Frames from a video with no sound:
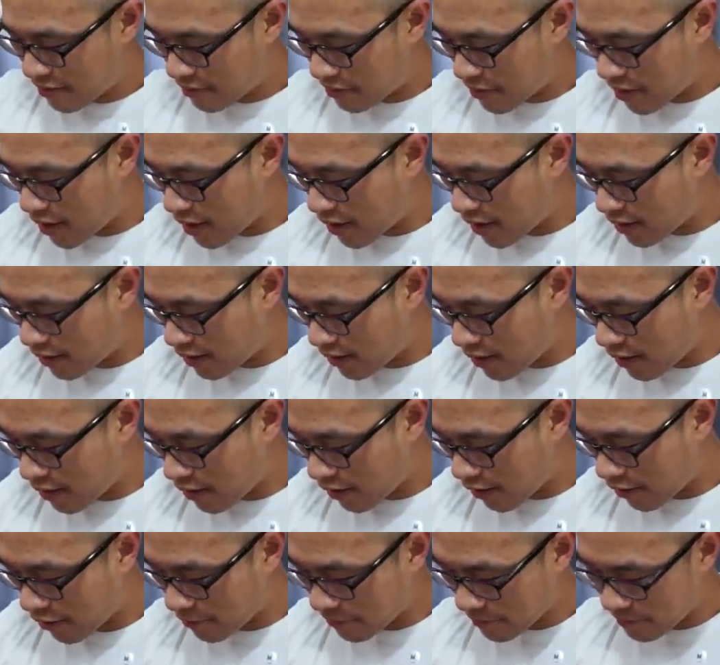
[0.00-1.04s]
But
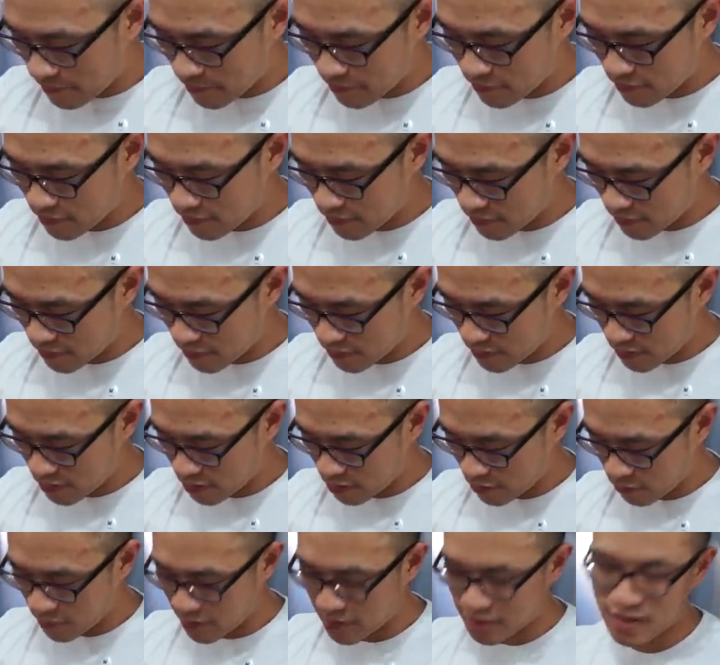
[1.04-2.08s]
yeah,
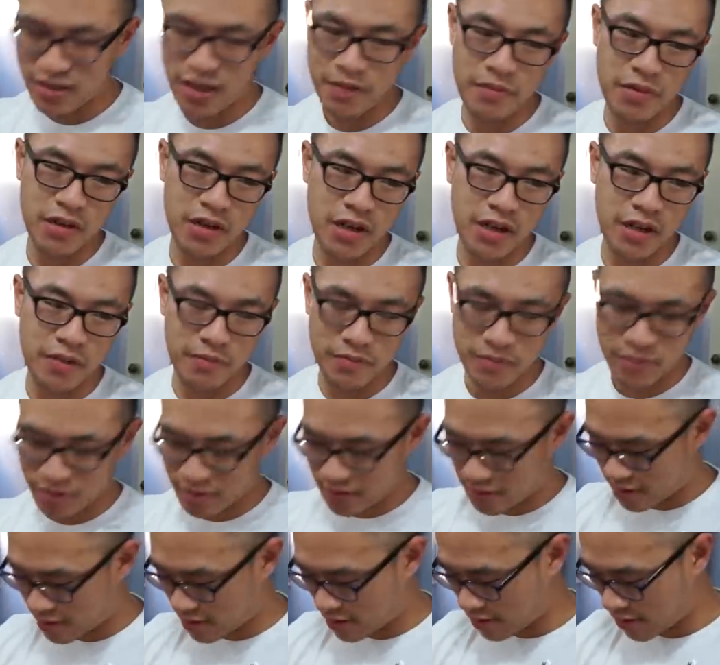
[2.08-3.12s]
when summer comes,
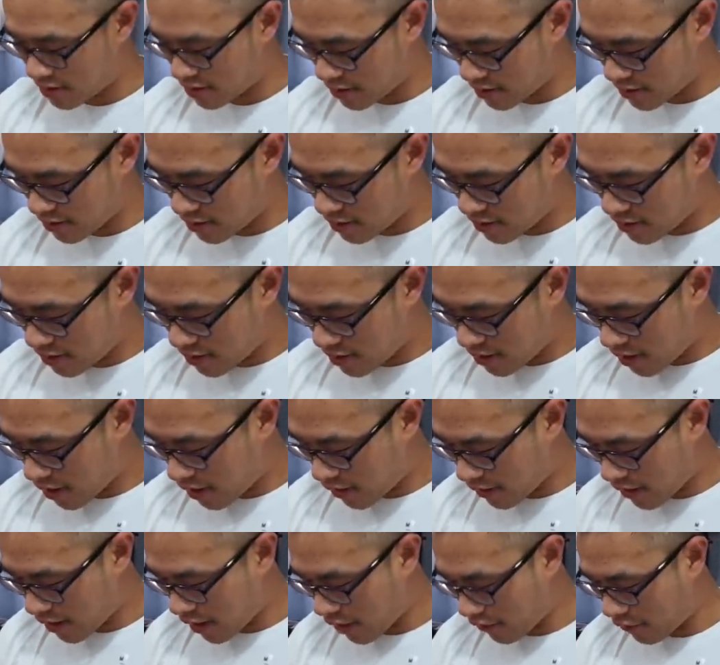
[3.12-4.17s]

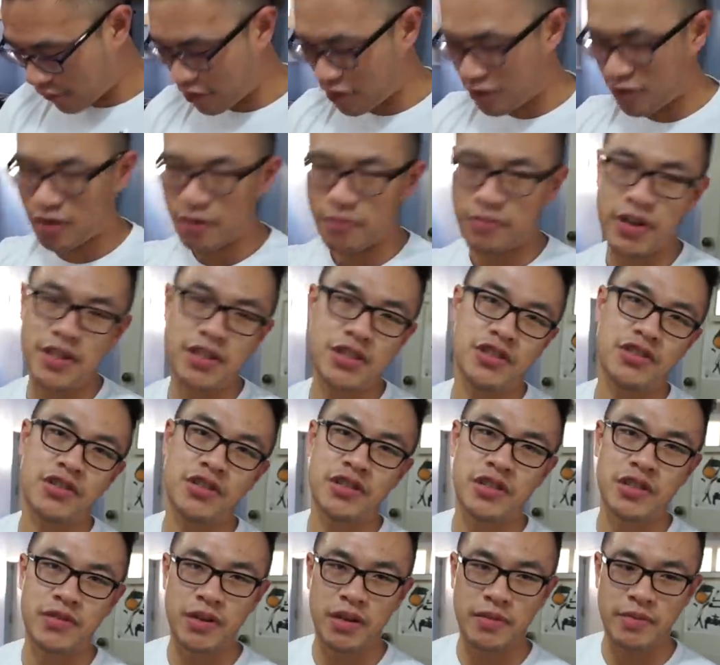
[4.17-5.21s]
I'll have new compression
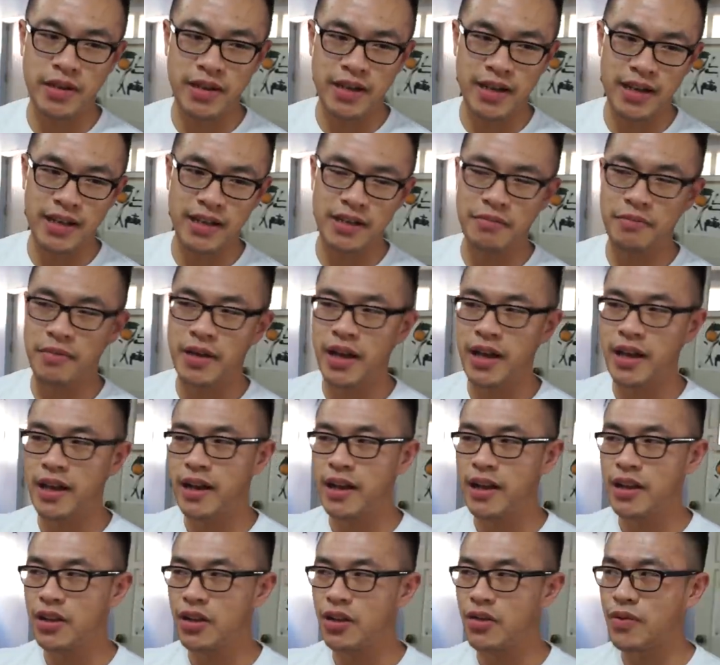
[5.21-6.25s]
shorts to wear because my
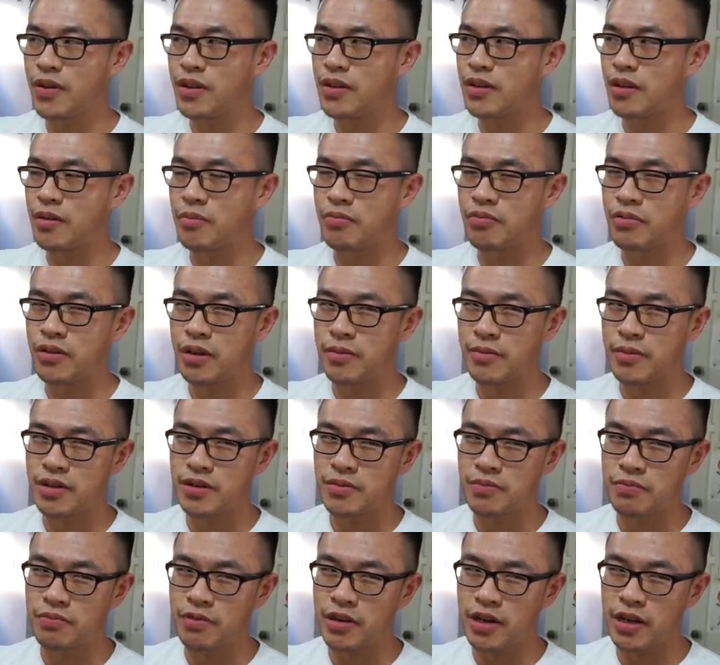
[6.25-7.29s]
other ones are pretty much
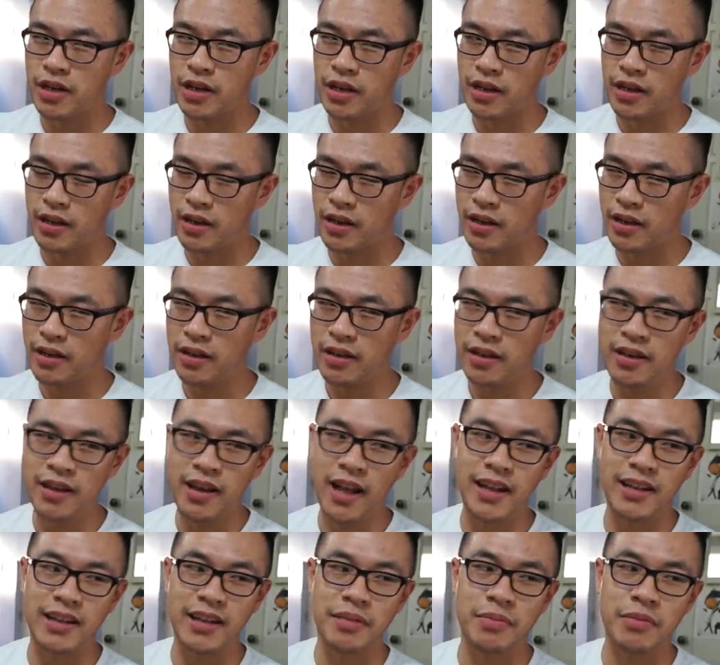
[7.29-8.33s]
breaking
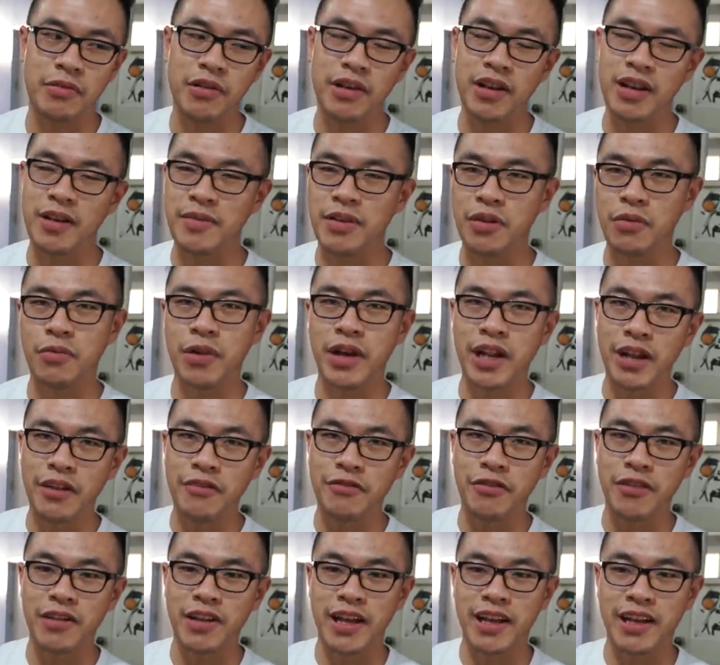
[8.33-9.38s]
at this point. I'm just waiting
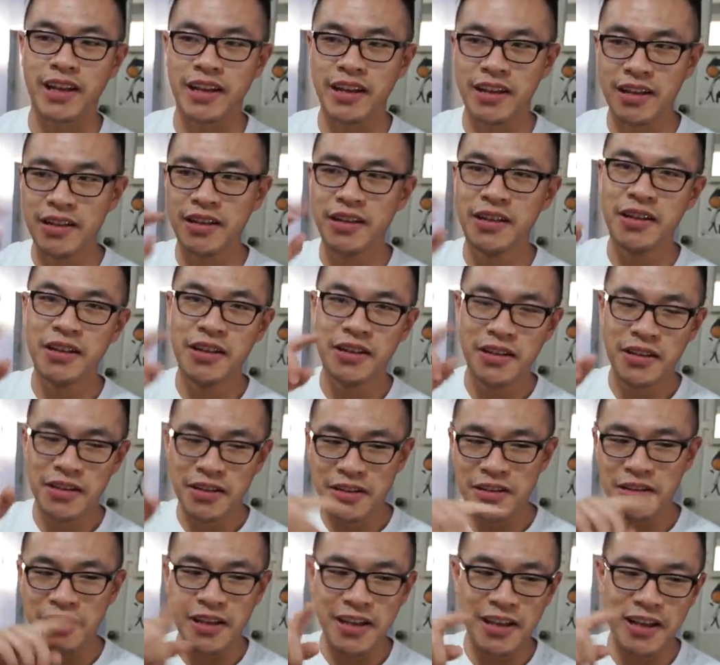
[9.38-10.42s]
for like
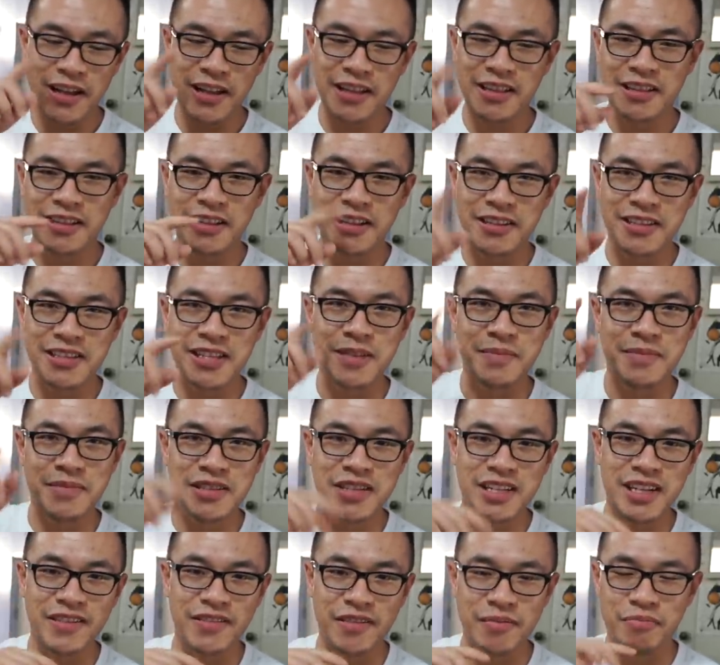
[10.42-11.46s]
the seams
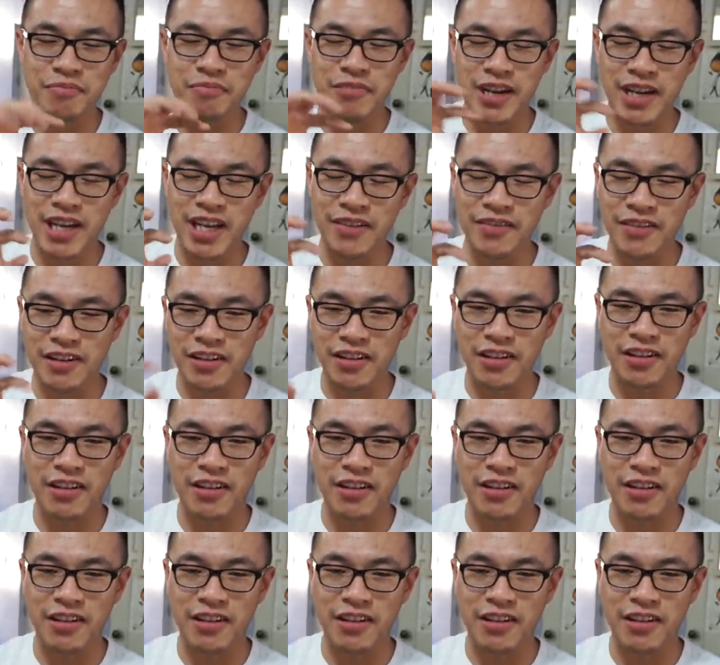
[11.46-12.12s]
to even break even